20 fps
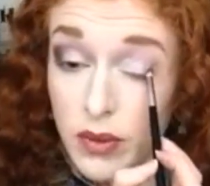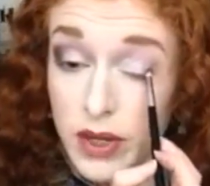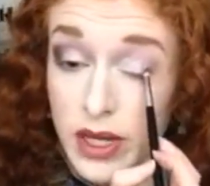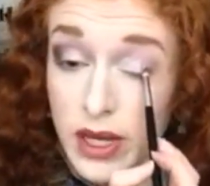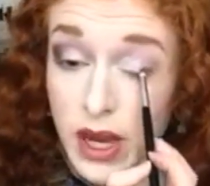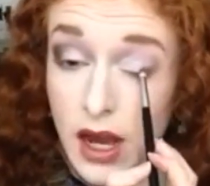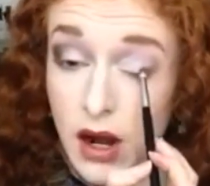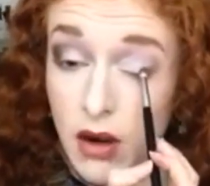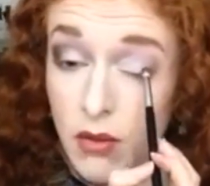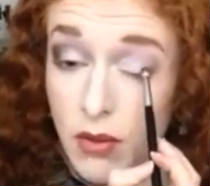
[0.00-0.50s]

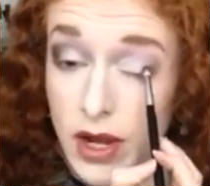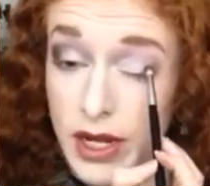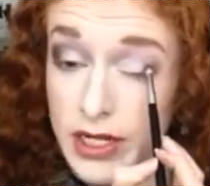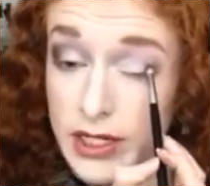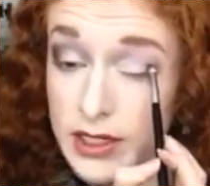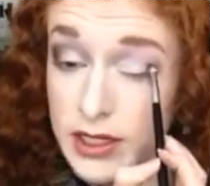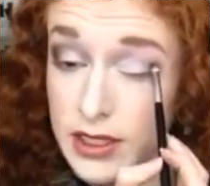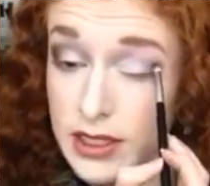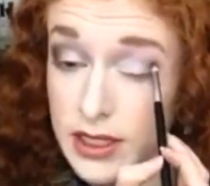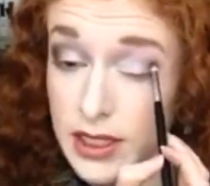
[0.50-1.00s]
we are
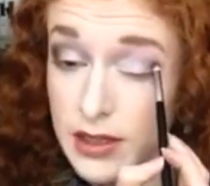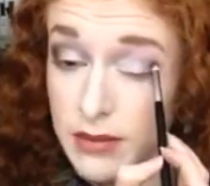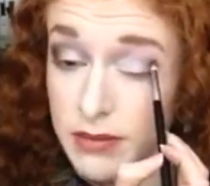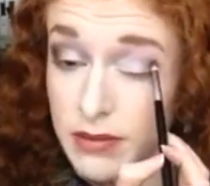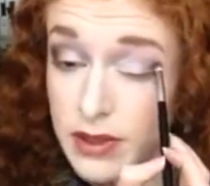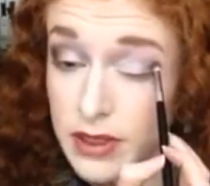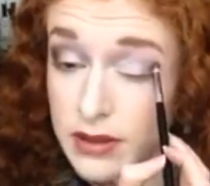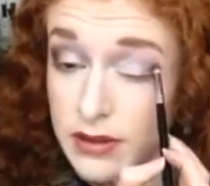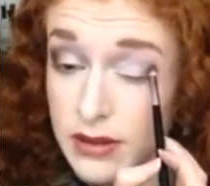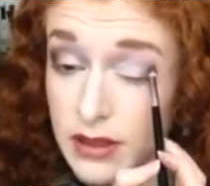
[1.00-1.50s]
wanting to
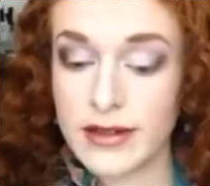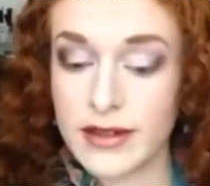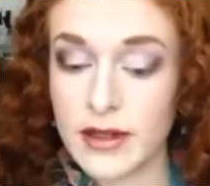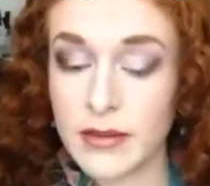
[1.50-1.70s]
keep this